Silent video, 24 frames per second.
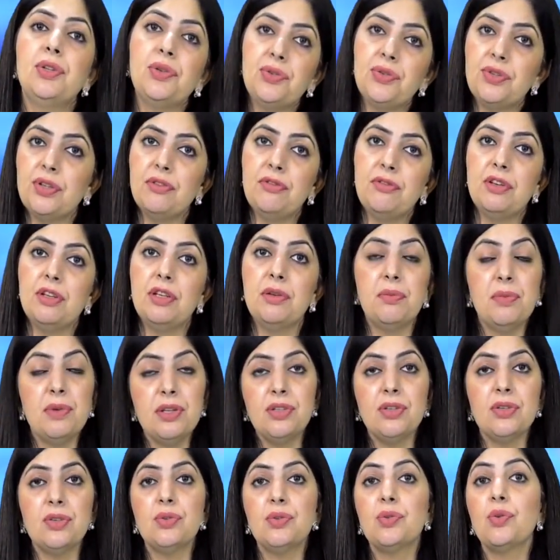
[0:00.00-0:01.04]
tuition fee
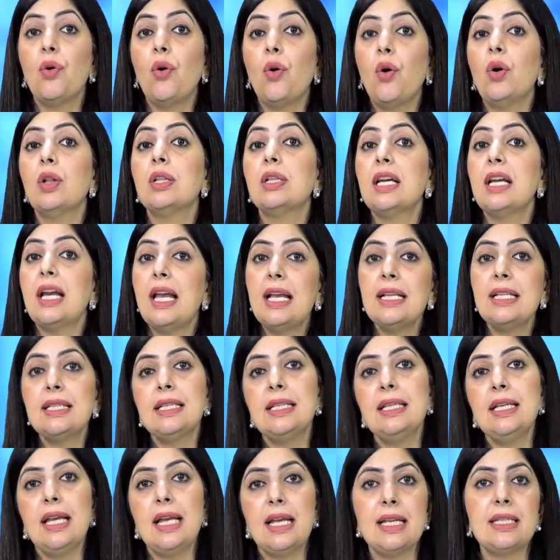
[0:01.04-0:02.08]
remission to all the
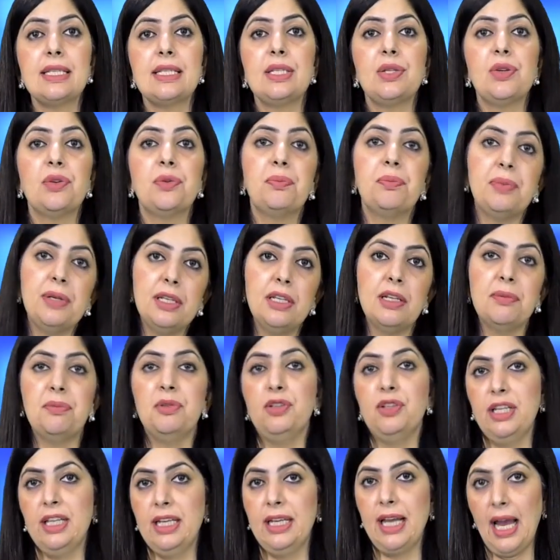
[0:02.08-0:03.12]
SC, ST or
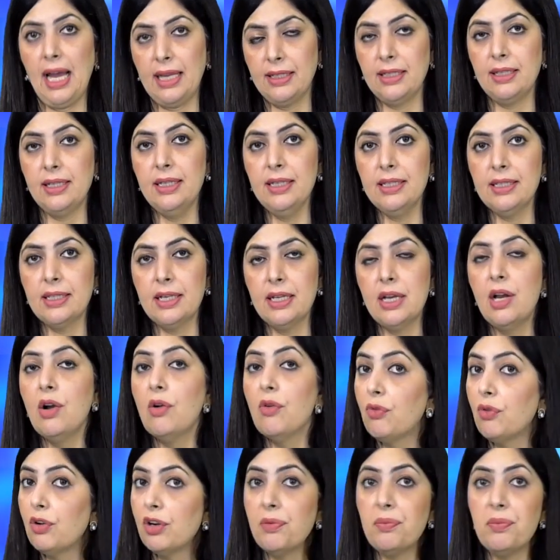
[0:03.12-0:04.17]
PWD candidates,
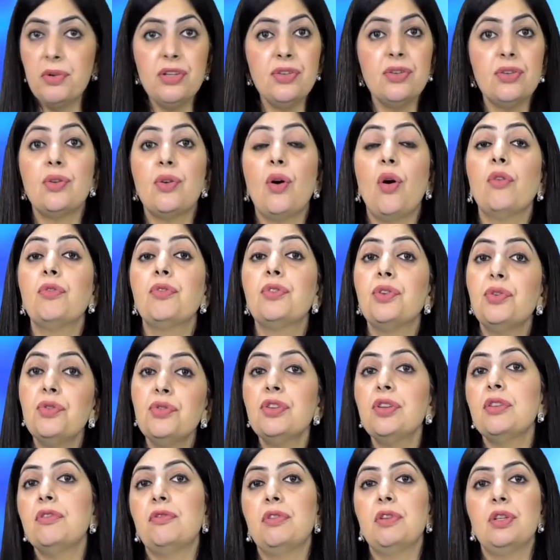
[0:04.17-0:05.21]
full remission of
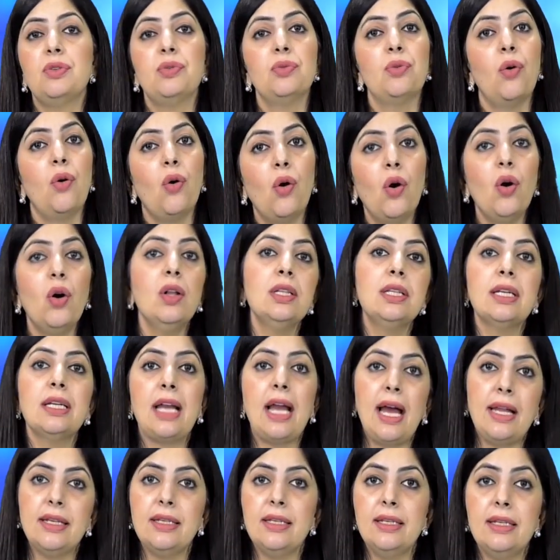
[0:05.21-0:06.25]
tuition fee to all the
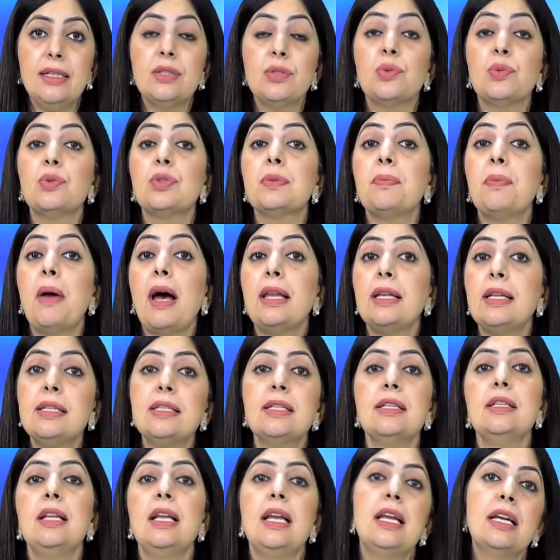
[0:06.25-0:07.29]
candidates whose
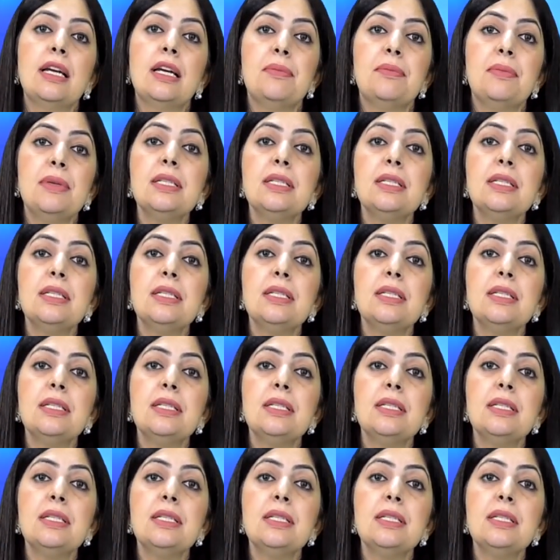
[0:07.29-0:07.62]
parental income